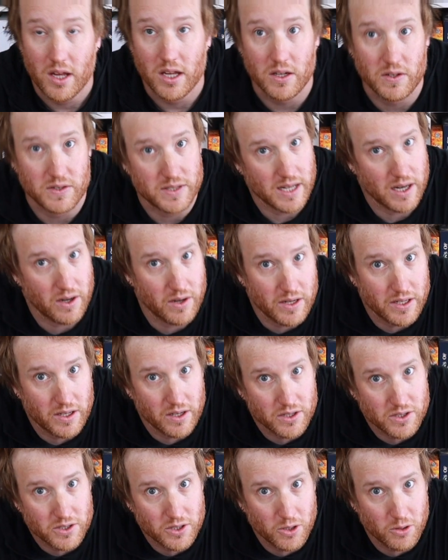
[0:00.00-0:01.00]
You've still only
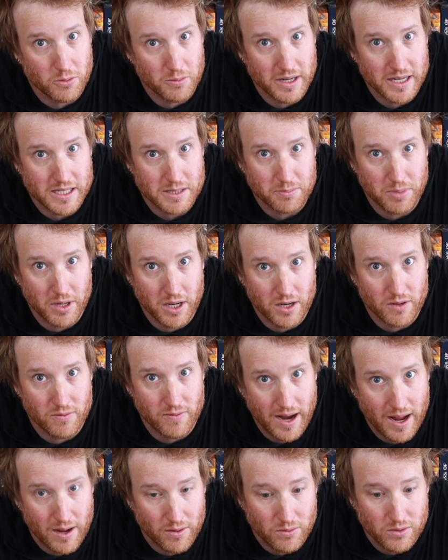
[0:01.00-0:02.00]
got 2 minutes per
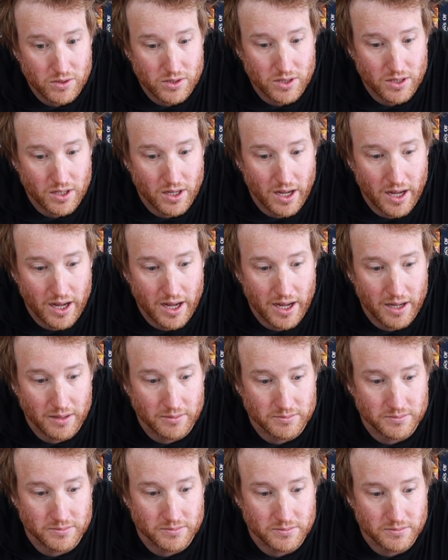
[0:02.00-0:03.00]
round
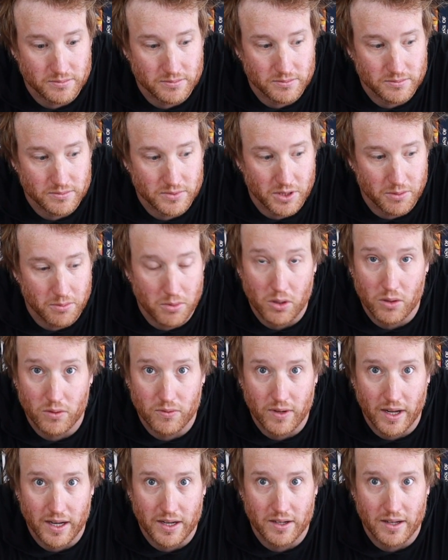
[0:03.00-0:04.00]
to move
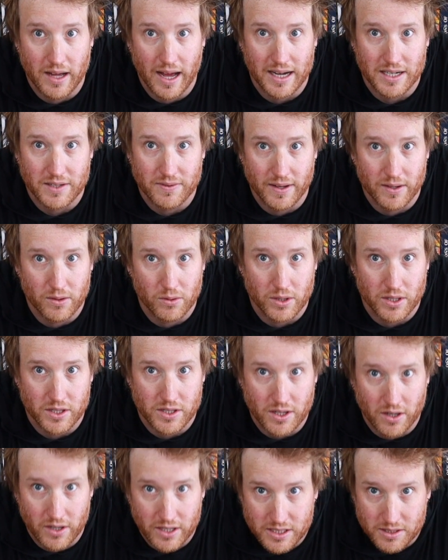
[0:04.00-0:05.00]
and activate all your
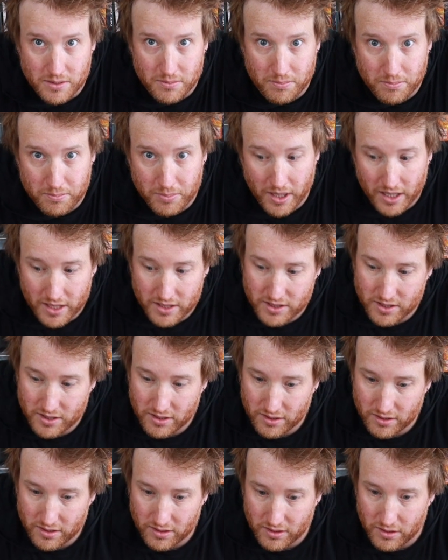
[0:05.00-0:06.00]
dice, but
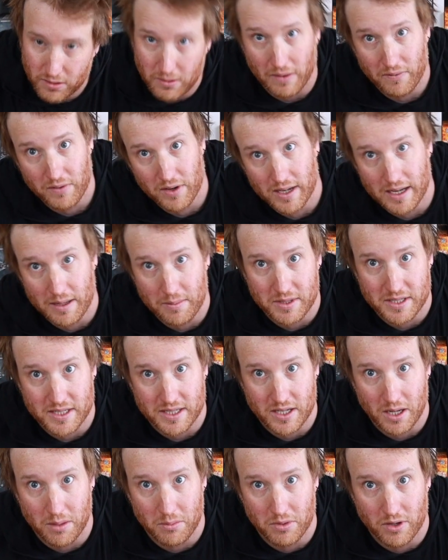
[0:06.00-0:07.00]
you have an unlimited
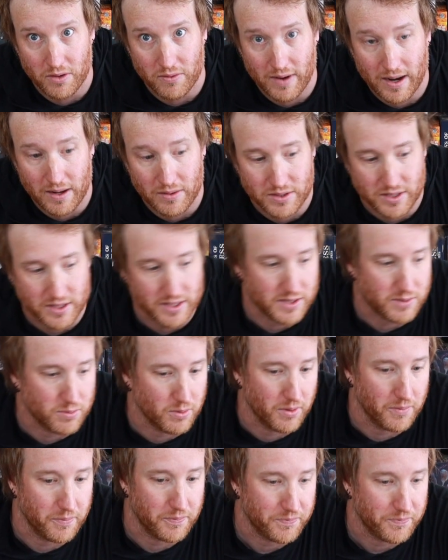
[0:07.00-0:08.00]
number of rounds in this one.